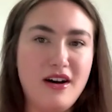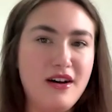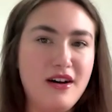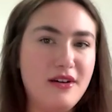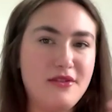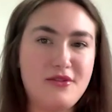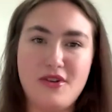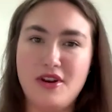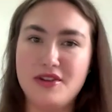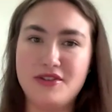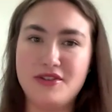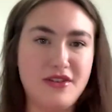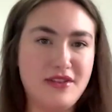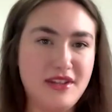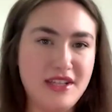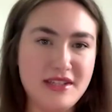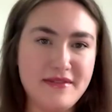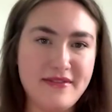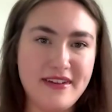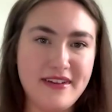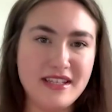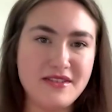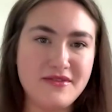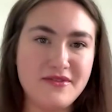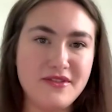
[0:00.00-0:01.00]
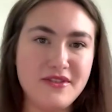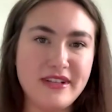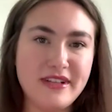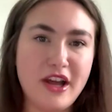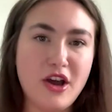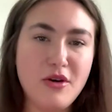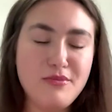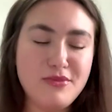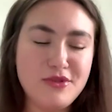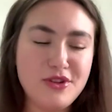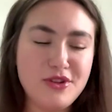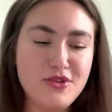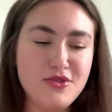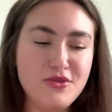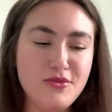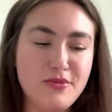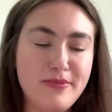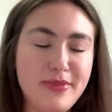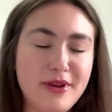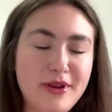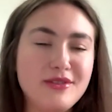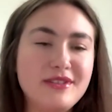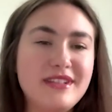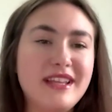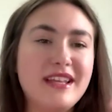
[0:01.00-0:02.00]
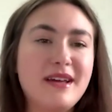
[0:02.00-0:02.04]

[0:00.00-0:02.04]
across all these festivals helped you build